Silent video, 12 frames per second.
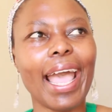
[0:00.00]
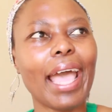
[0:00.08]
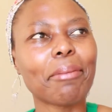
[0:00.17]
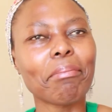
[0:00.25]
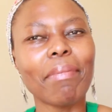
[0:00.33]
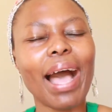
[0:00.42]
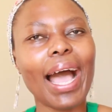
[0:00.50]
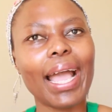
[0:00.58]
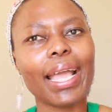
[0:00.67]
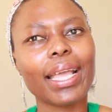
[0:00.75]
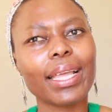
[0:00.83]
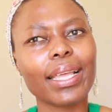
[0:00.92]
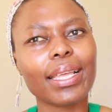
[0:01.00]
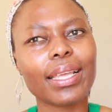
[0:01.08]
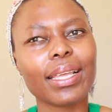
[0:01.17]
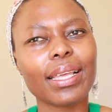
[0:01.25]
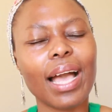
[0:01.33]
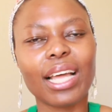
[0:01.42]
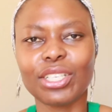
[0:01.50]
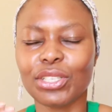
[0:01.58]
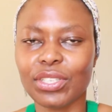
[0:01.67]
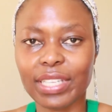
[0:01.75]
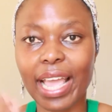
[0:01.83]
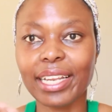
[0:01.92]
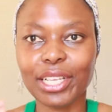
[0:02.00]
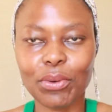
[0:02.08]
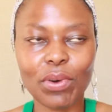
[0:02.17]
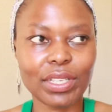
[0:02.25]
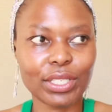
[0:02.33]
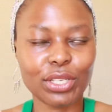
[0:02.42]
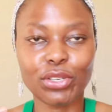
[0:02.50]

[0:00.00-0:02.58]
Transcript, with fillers: And my understanding was,